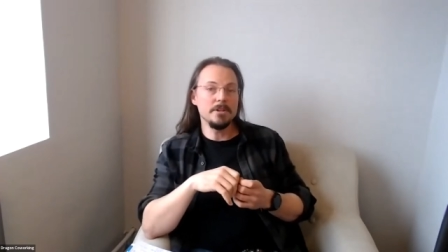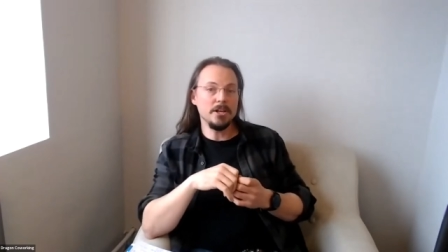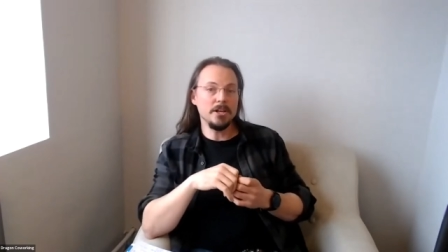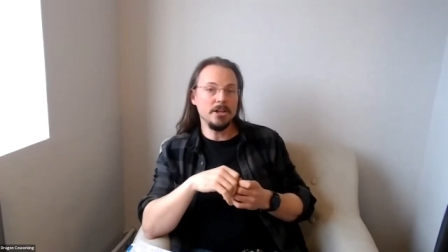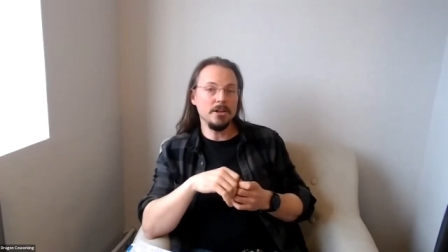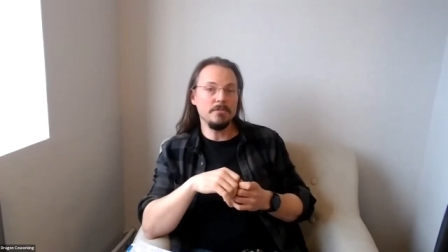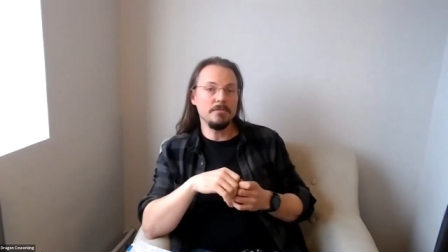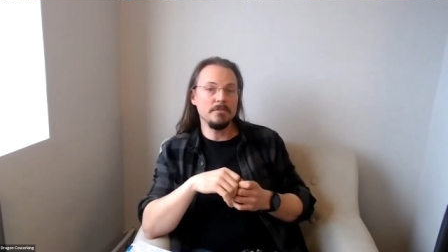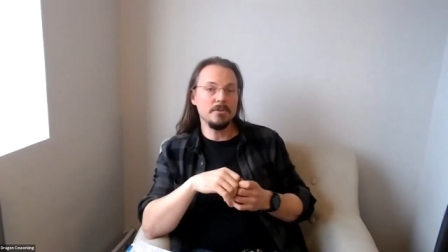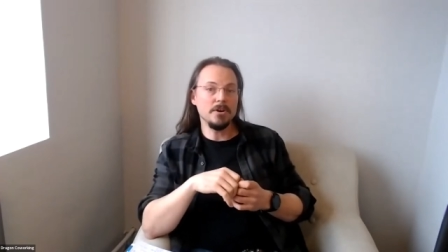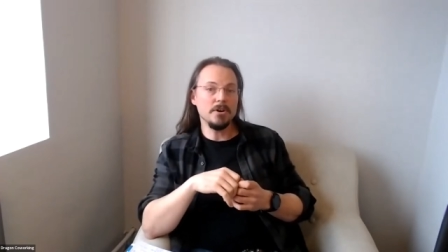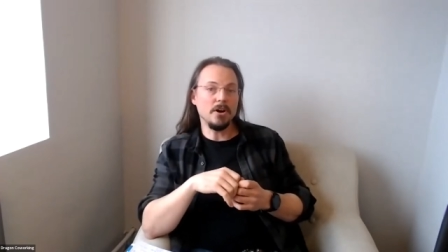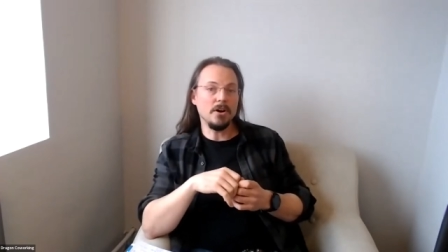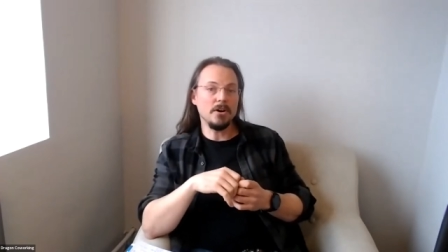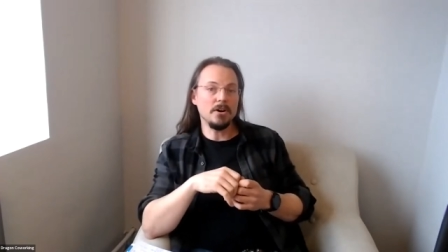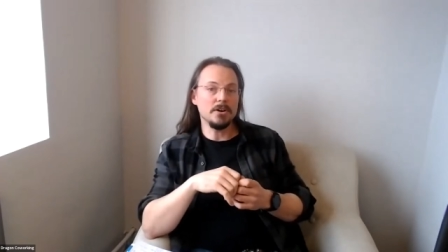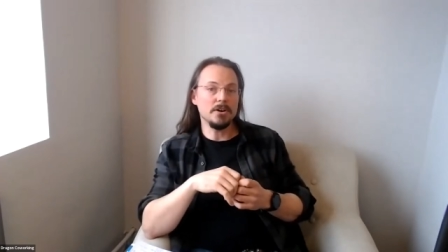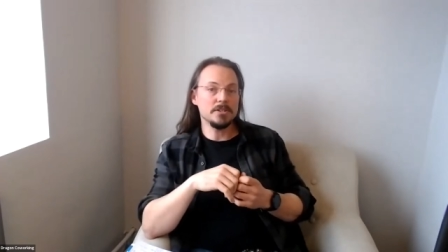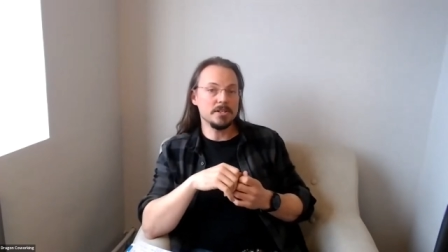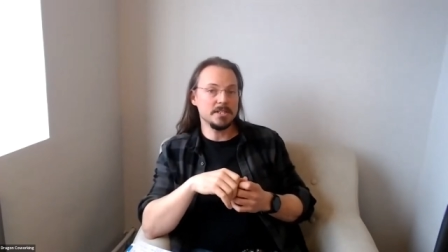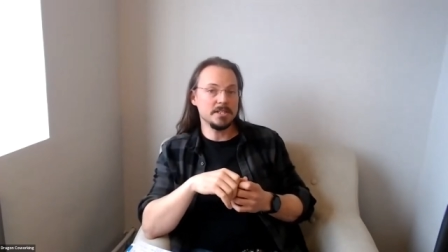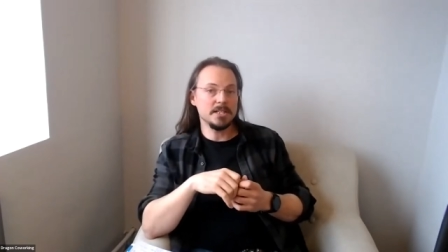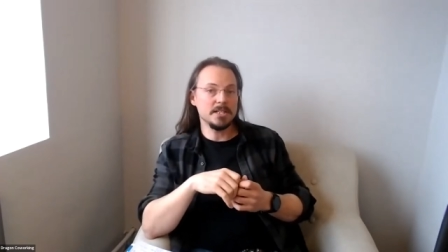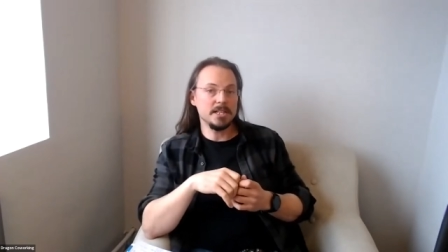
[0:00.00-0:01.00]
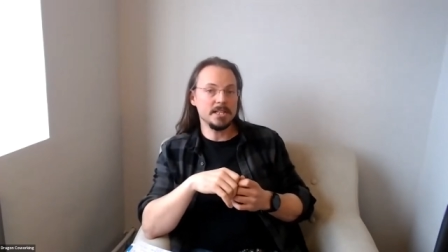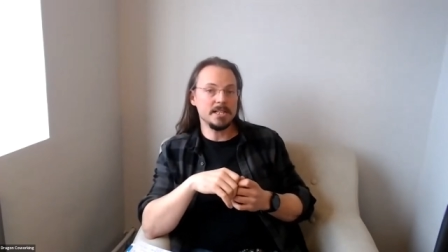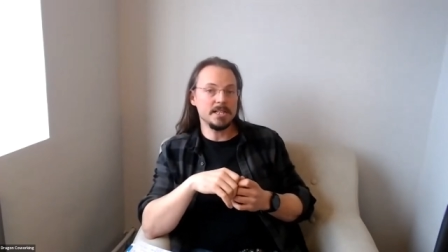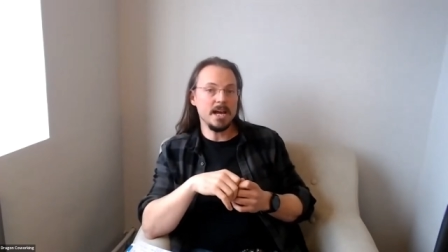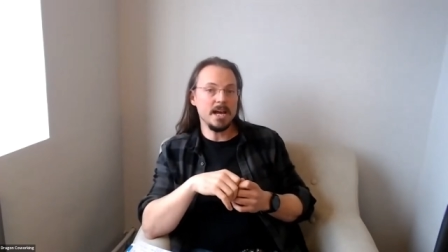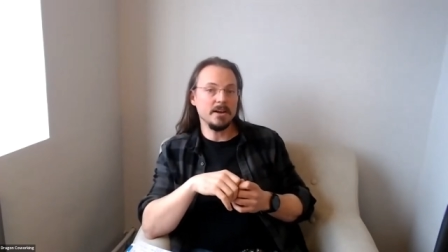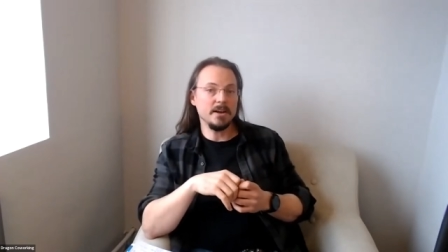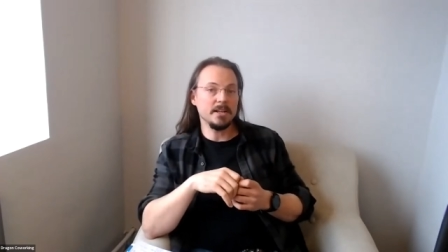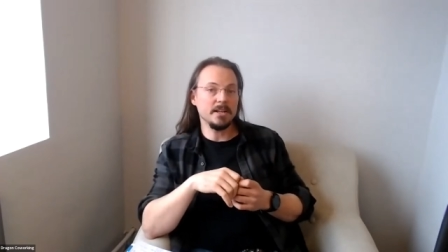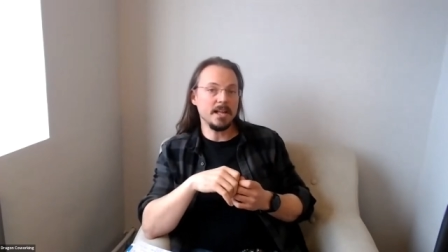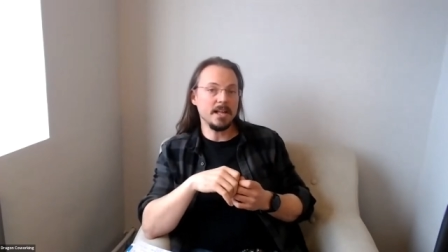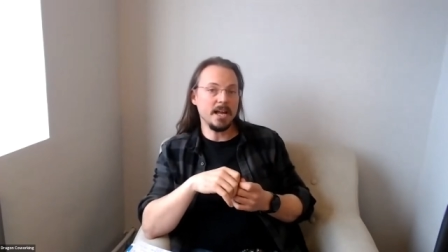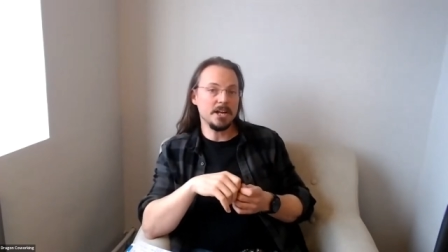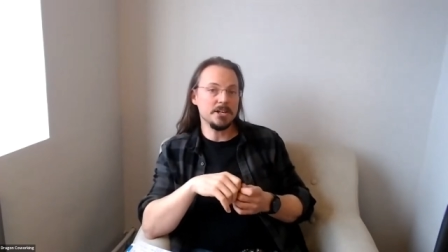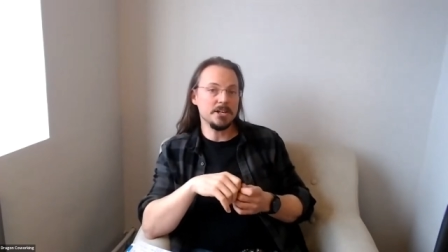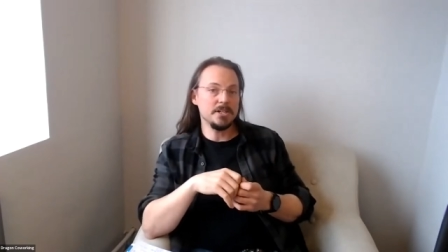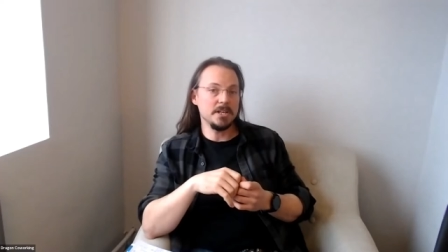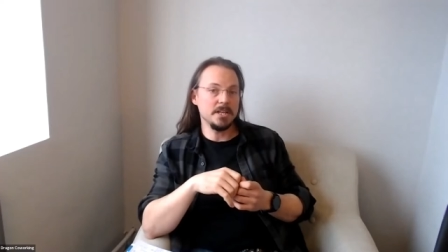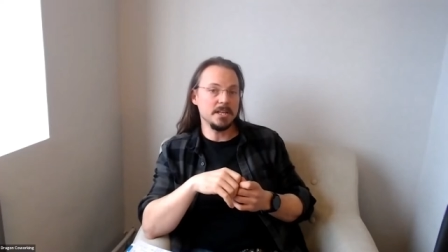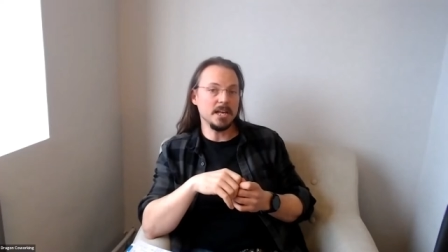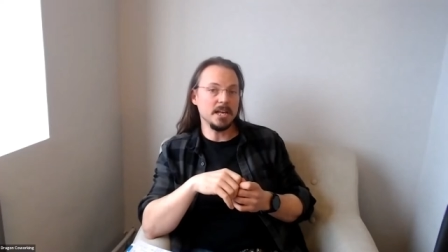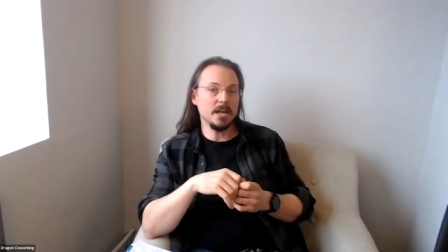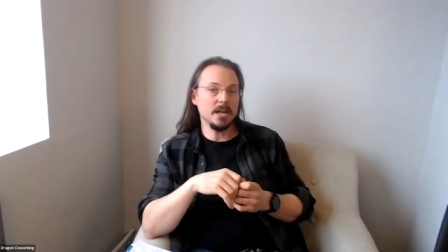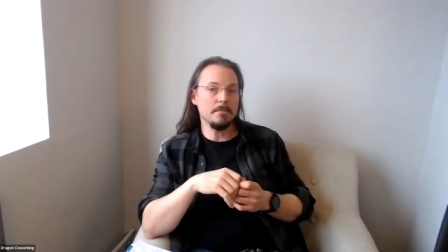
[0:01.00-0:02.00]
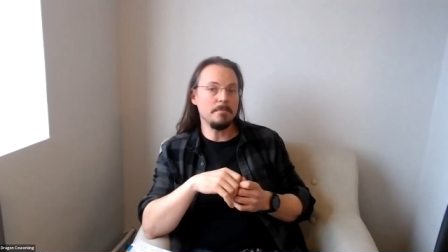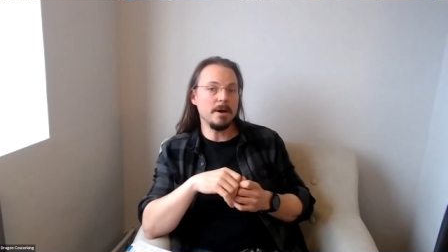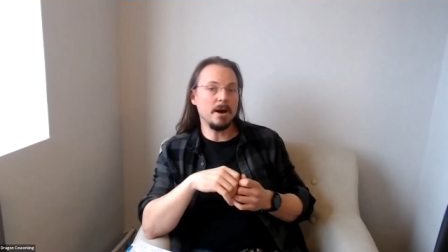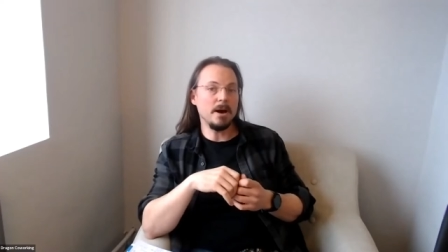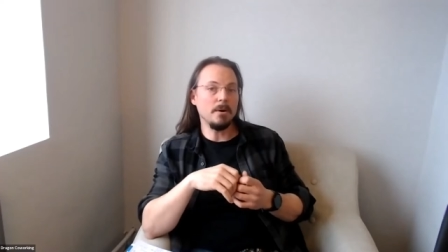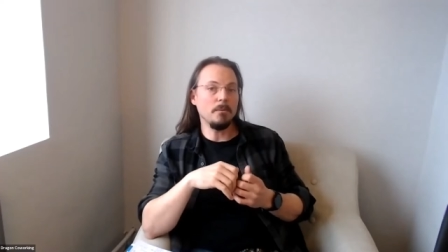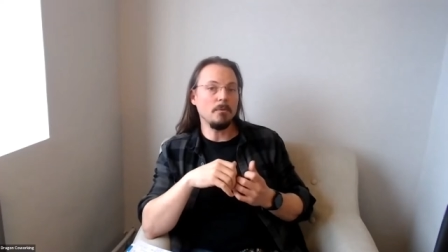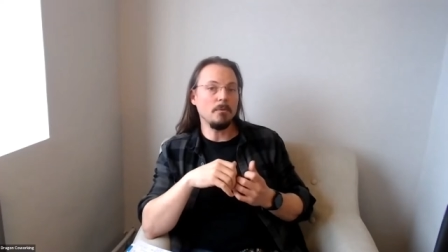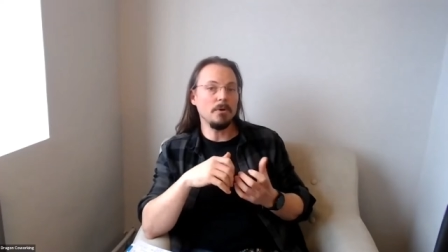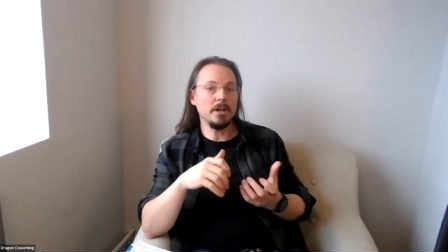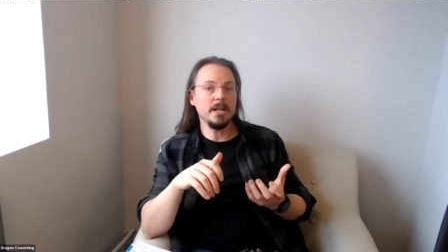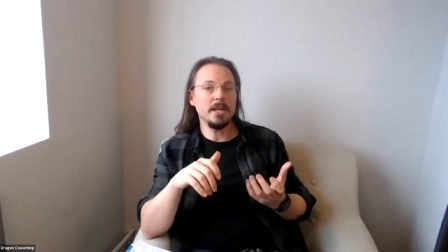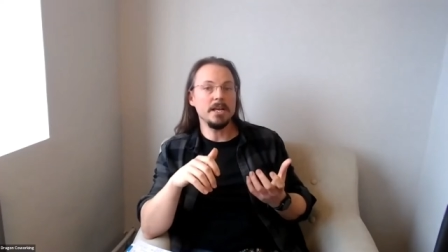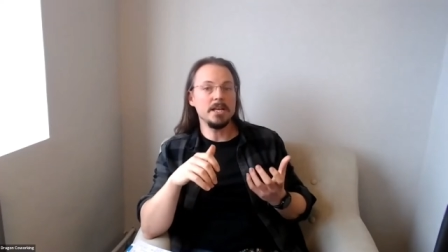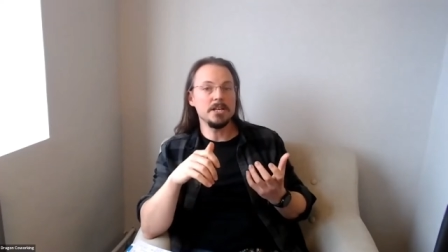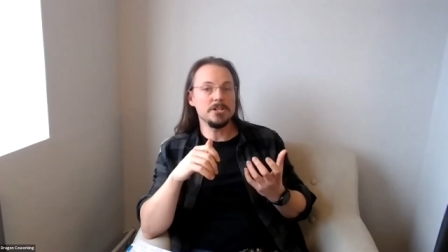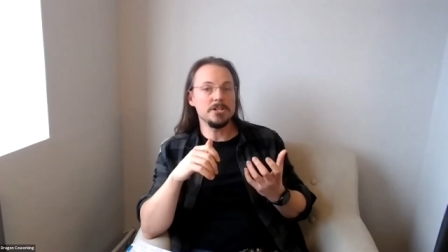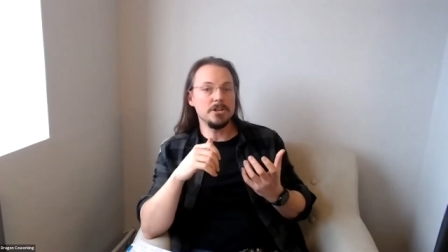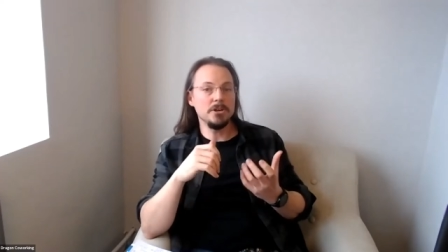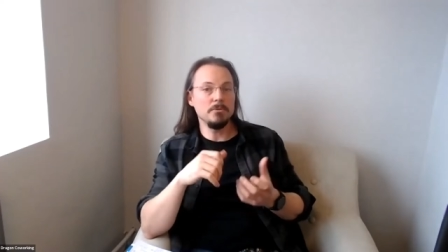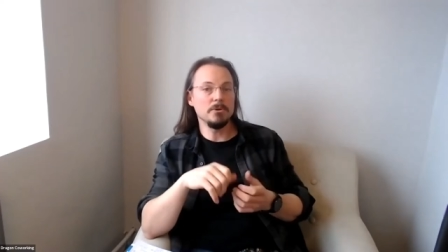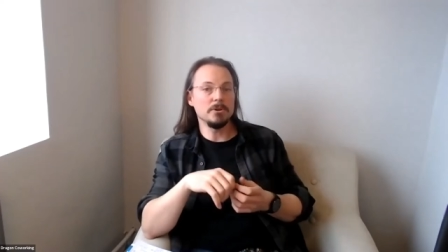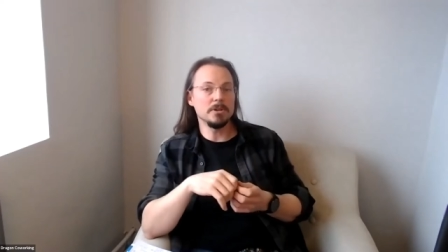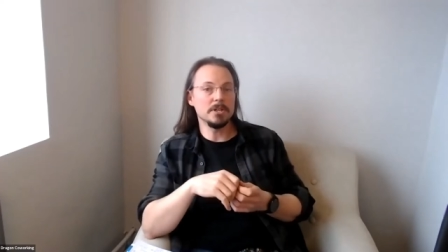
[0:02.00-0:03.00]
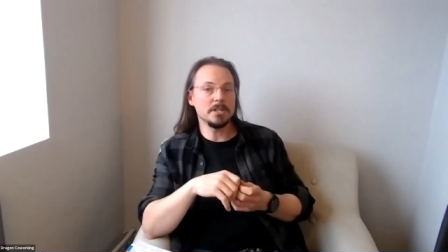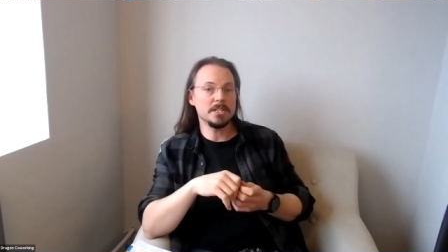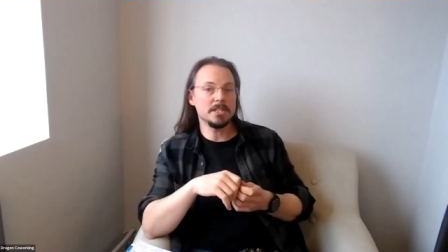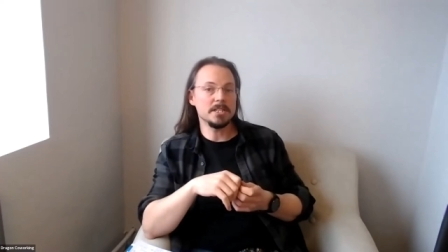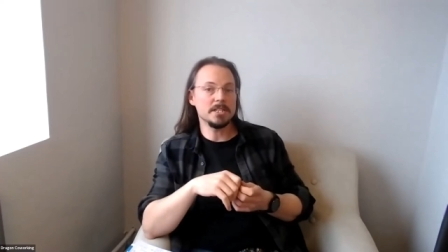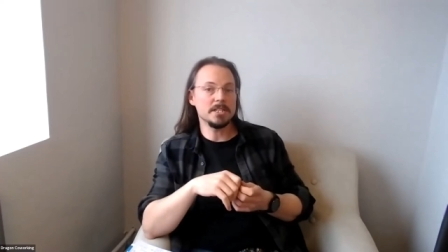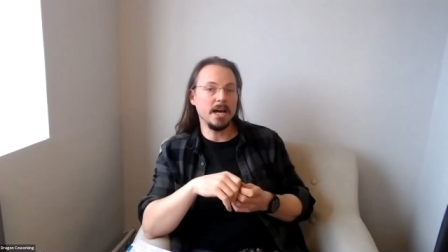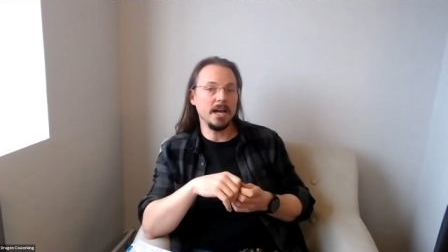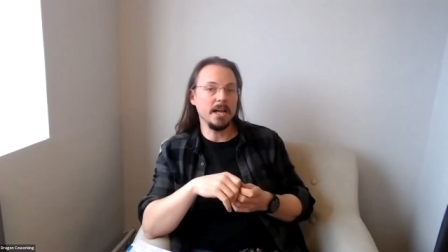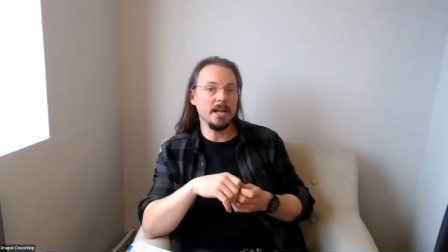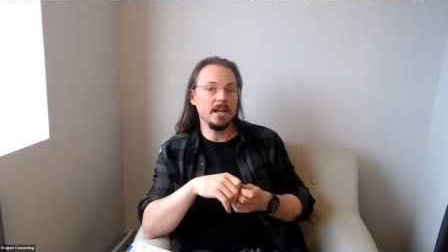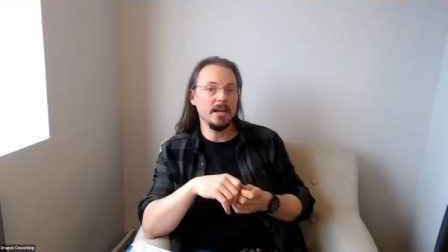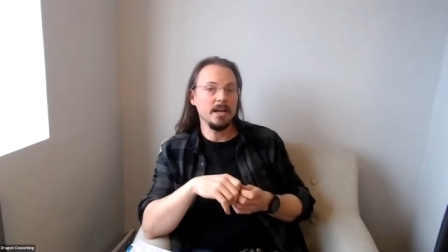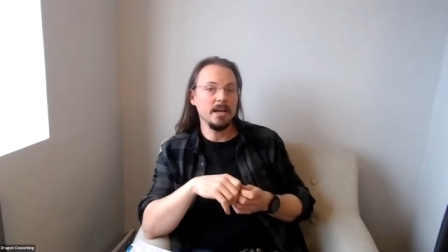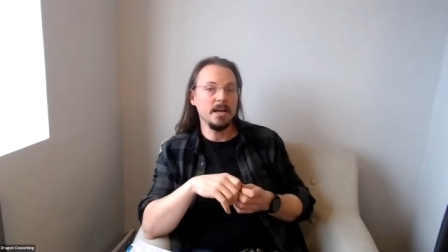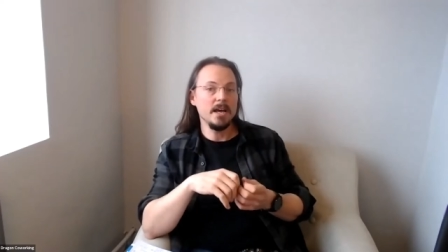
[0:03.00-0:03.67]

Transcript: that you've got to sit down and actually think about what it is you want to say